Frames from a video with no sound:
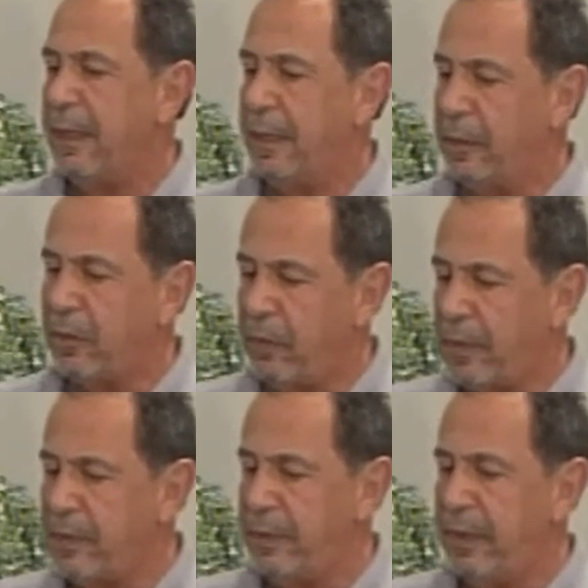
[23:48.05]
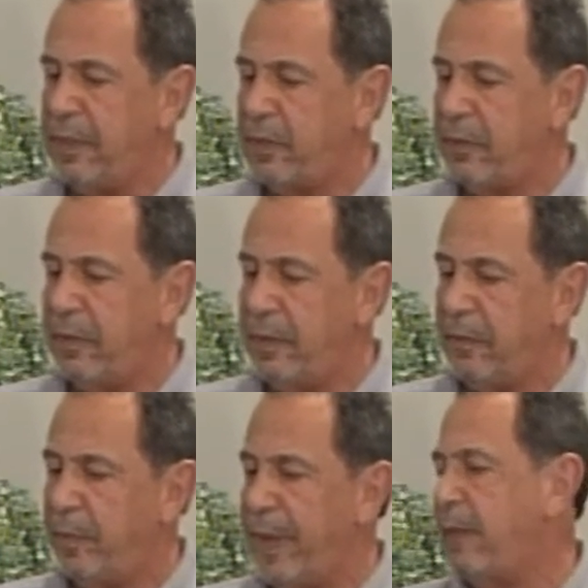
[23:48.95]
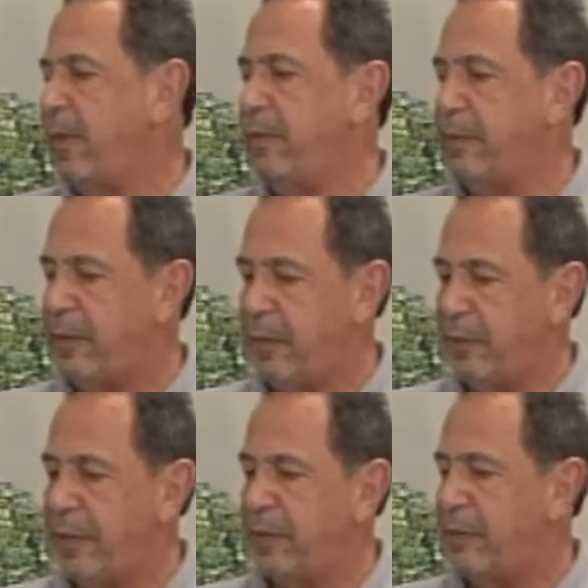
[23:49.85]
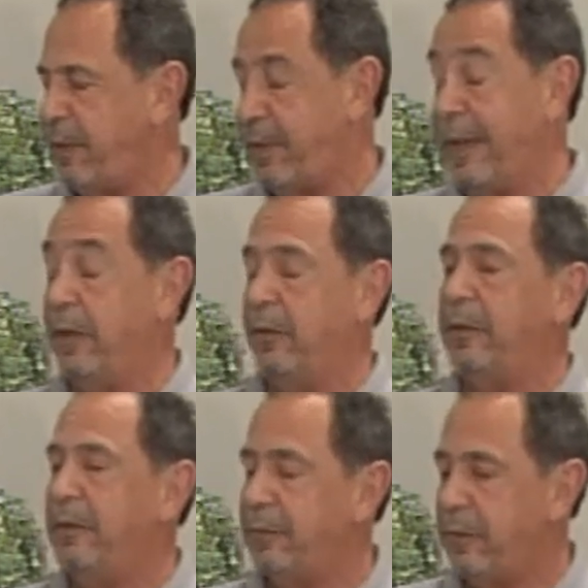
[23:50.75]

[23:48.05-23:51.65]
uh, course in the history of the background to the history of theater,